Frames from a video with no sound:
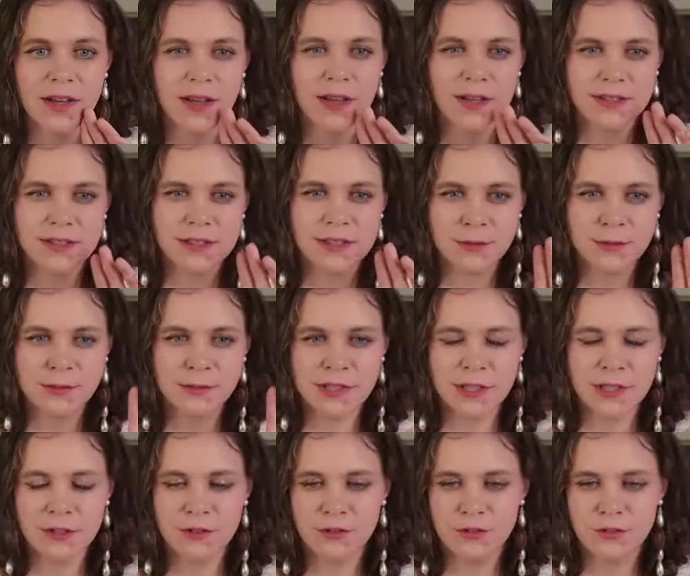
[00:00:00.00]
terms
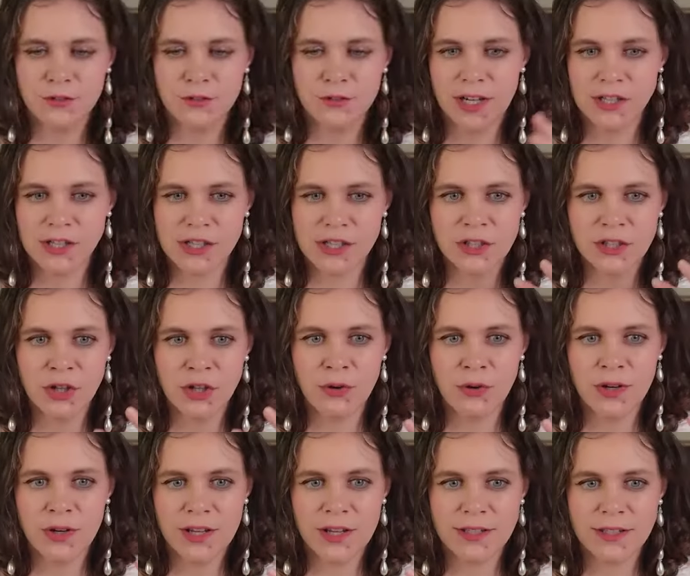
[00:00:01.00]
of I just
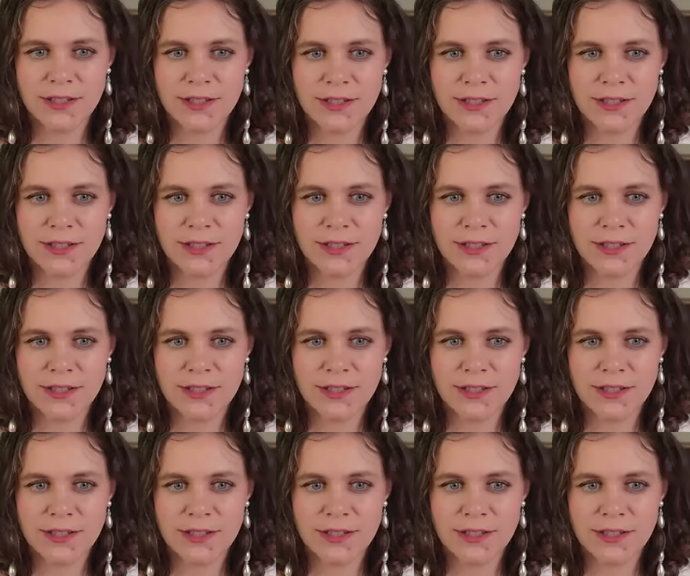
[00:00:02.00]
notice